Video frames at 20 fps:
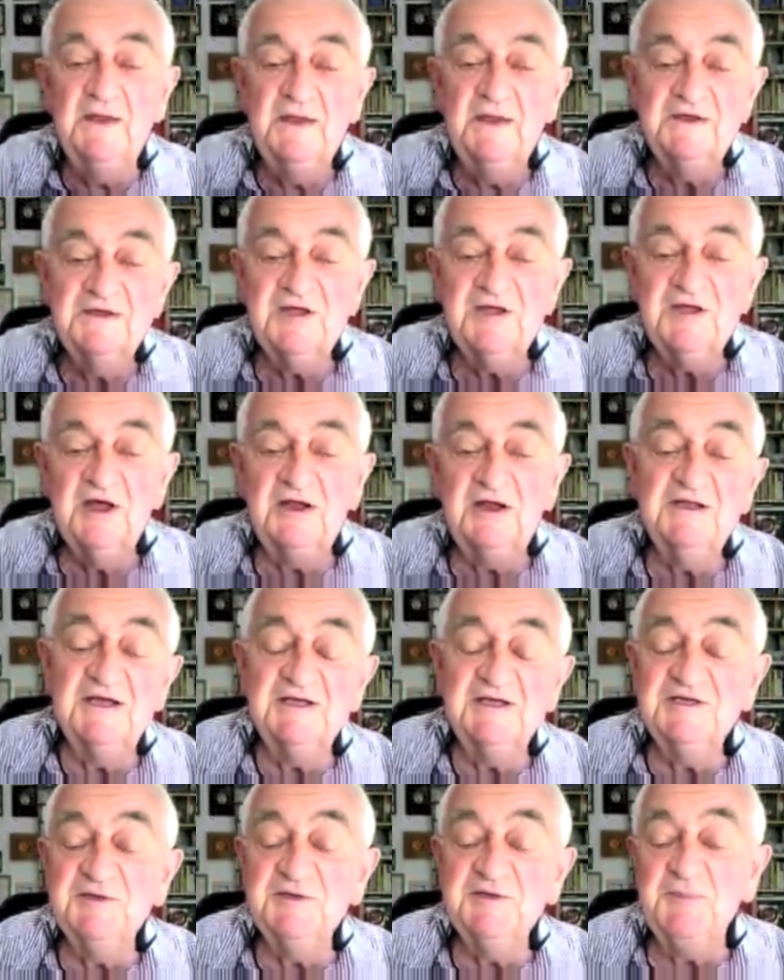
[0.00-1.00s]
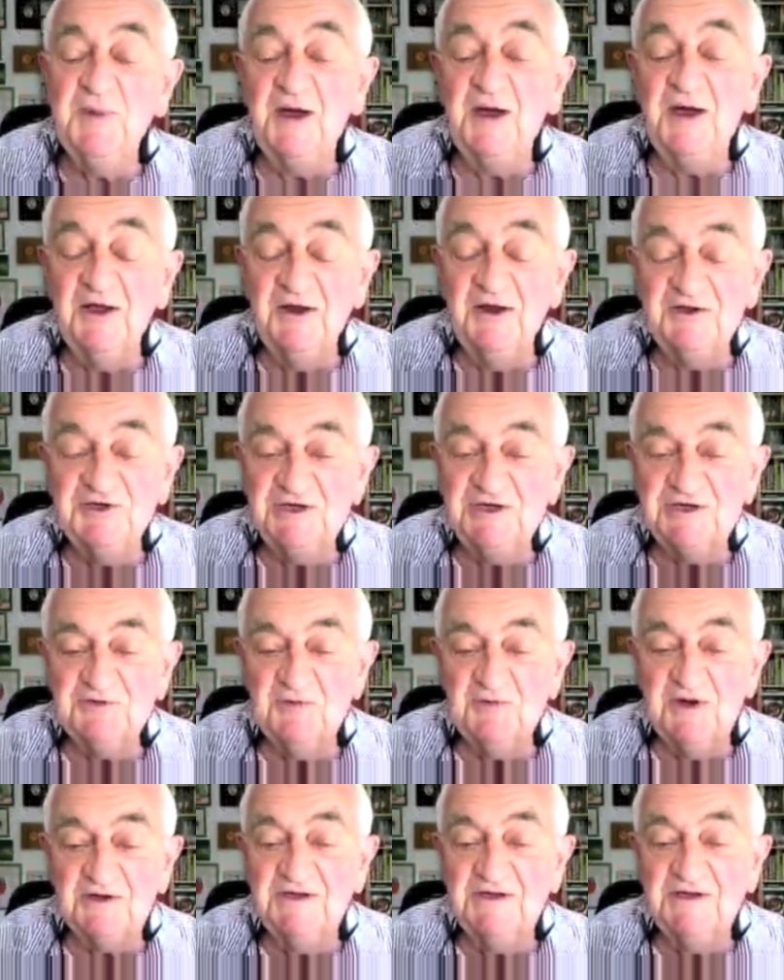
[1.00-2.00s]
Started as a biologist,
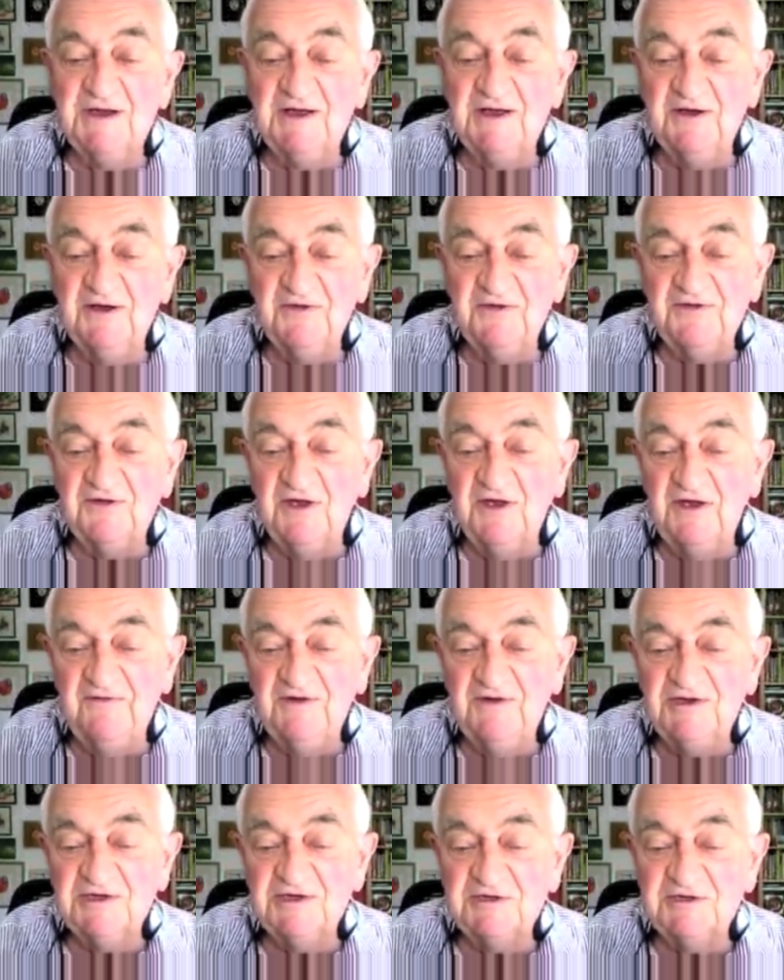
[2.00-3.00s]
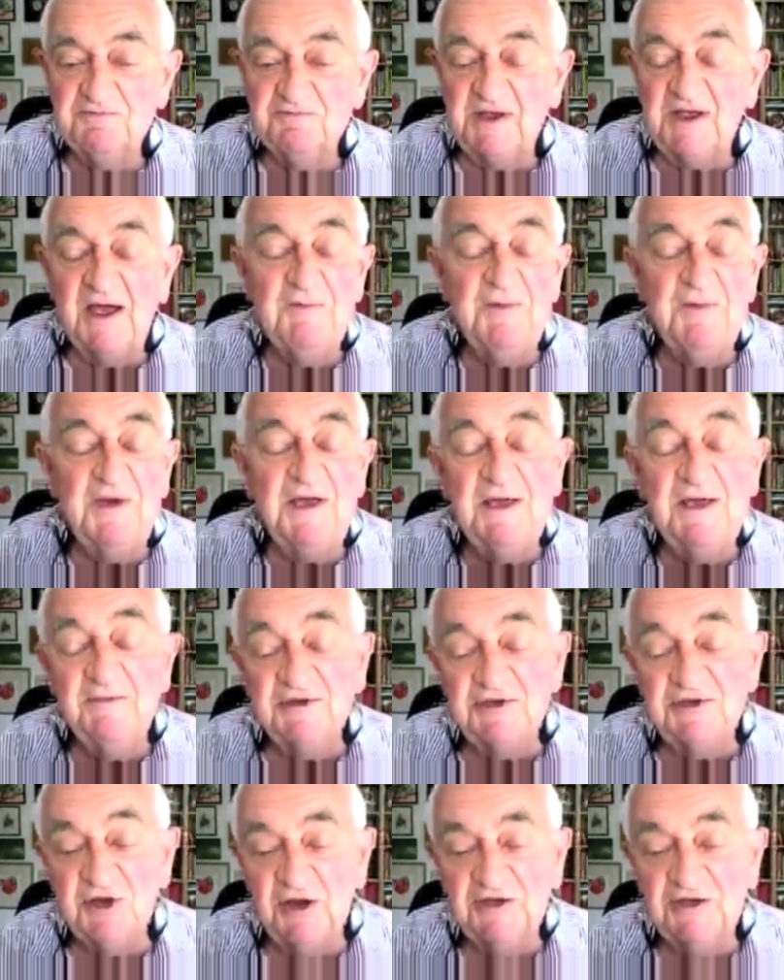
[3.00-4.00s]
worked in the health service, became a
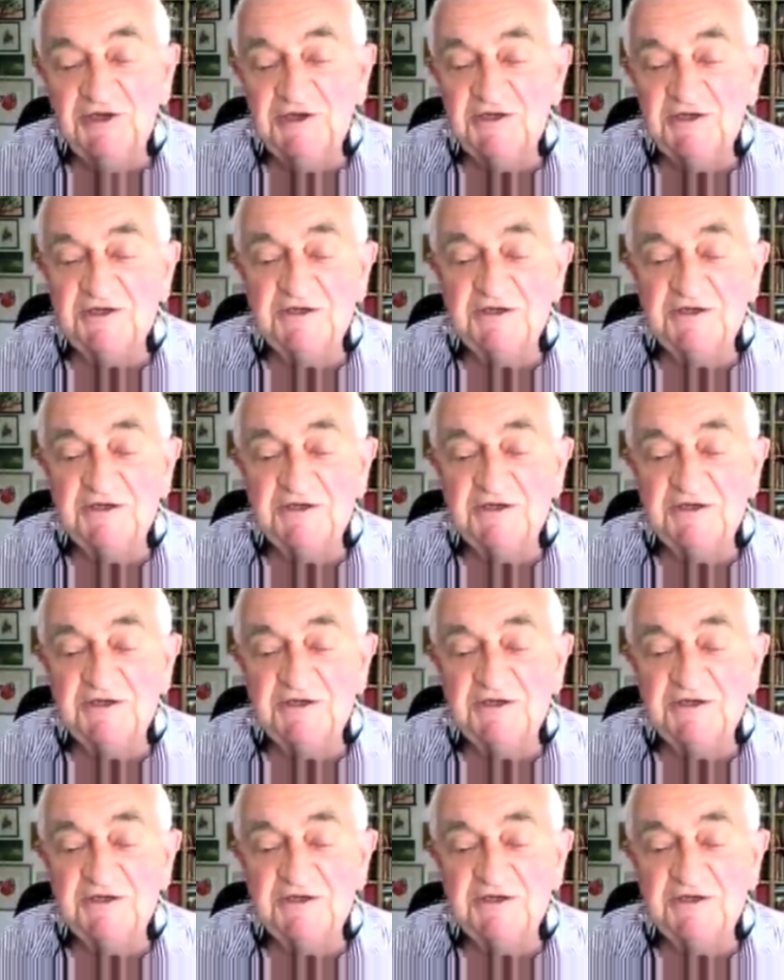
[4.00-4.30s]
hematologist,